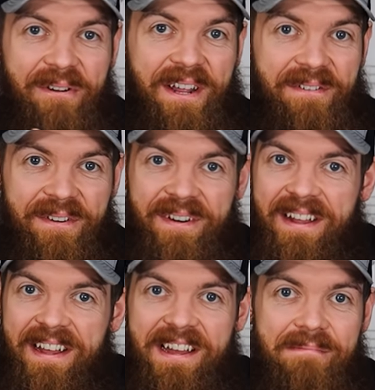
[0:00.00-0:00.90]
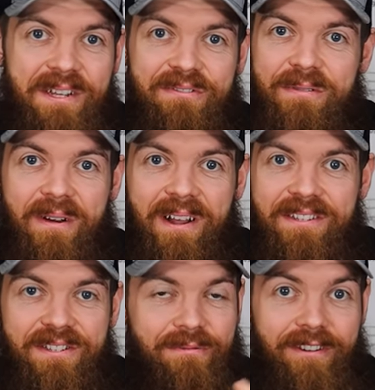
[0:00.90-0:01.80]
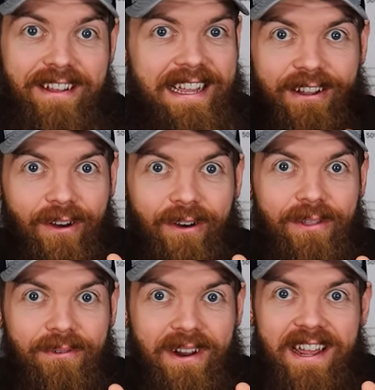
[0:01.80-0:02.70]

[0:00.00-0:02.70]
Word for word: whenever mystery boxes were like all the